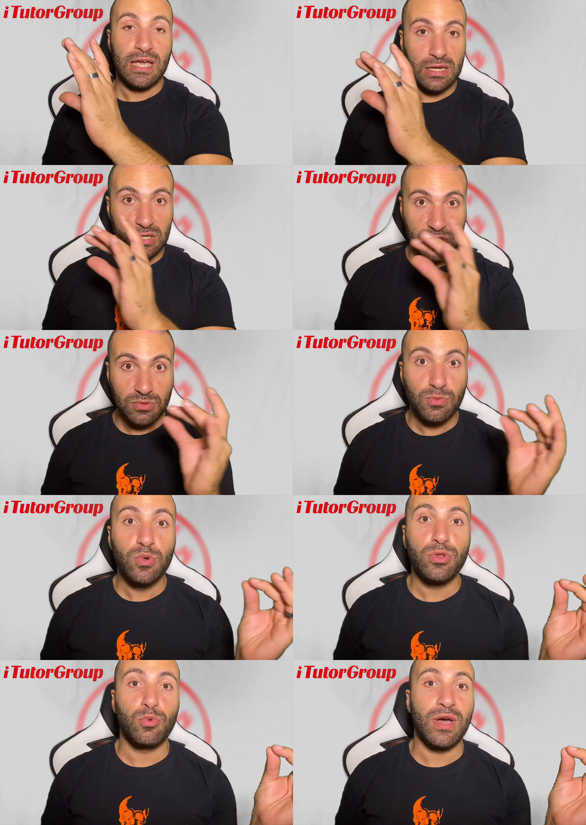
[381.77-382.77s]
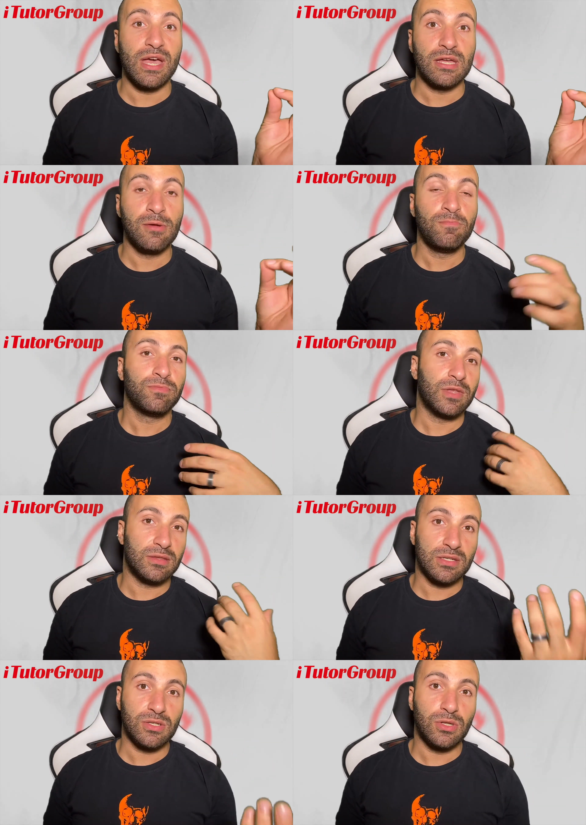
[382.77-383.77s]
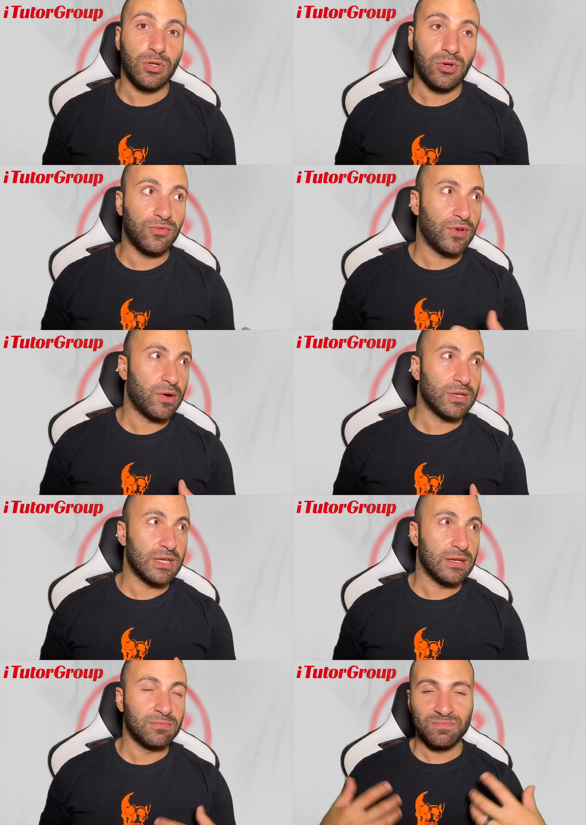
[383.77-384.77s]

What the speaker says: in a smooth way that doesn't look very